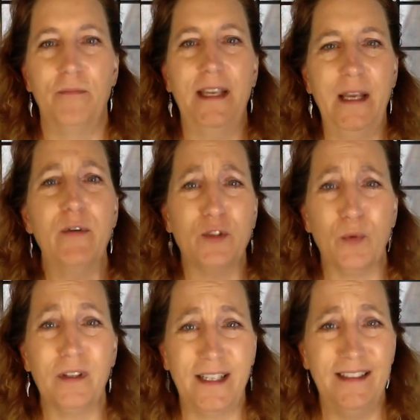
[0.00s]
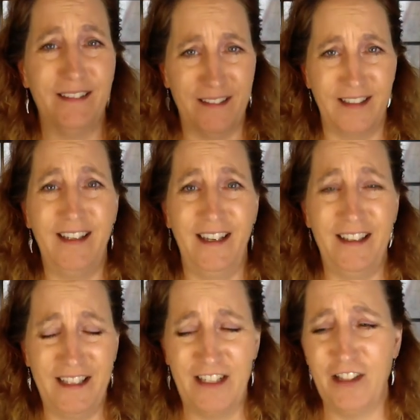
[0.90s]
he was really
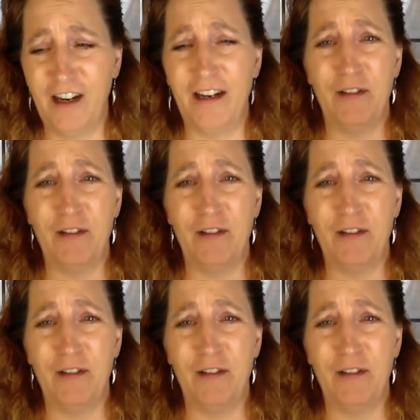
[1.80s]
in that target.